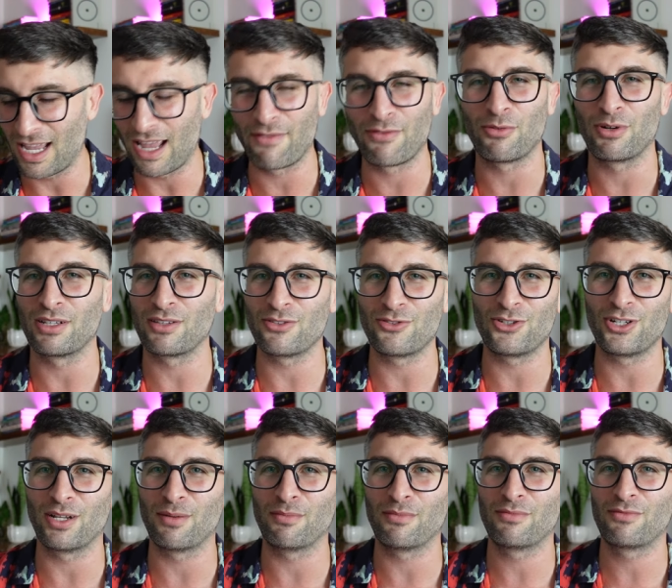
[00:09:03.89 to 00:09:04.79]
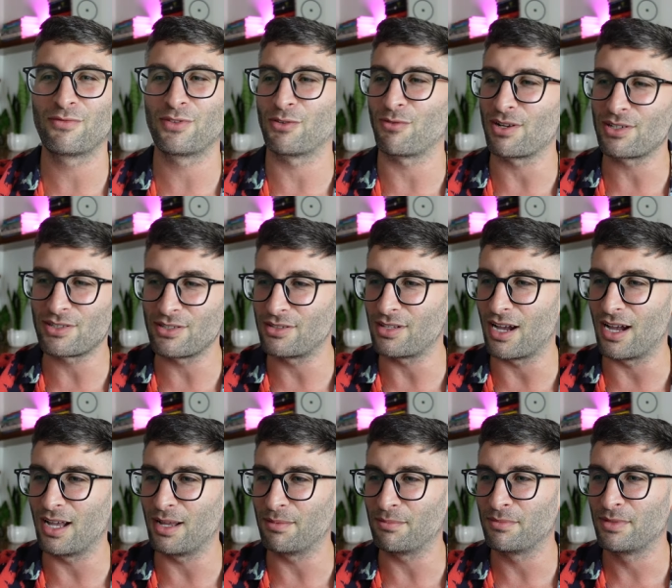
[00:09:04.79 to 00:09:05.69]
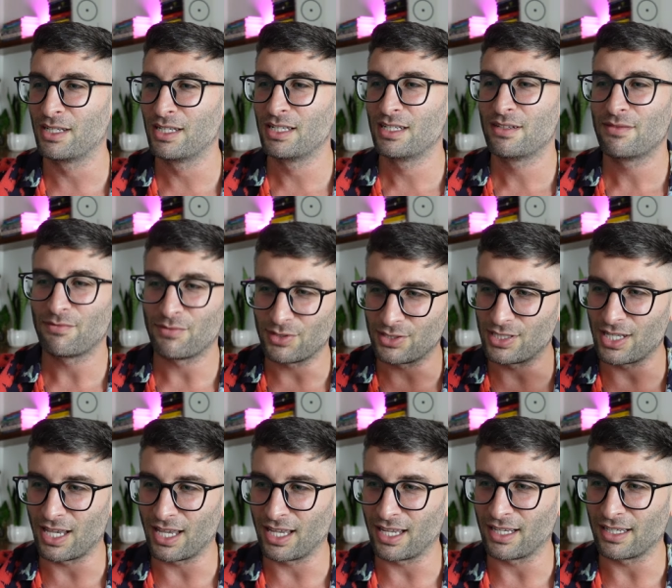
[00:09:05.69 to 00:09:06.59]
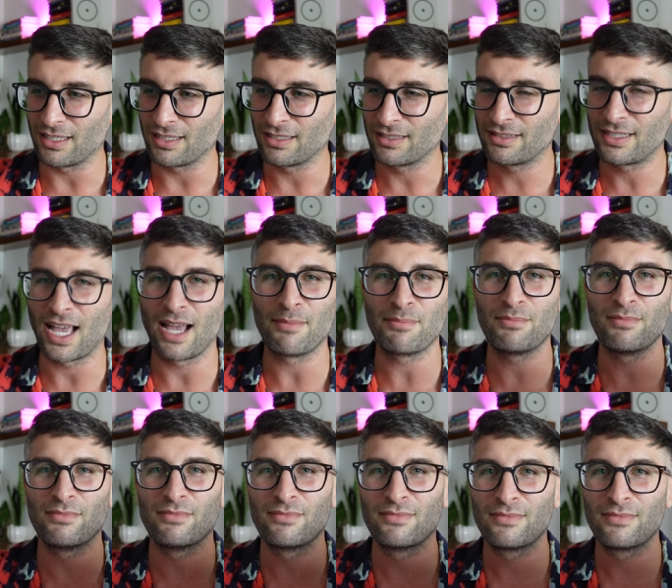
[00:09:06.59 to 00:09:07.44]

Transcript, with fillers: Everyone at the gym for the rest of the time for saying tap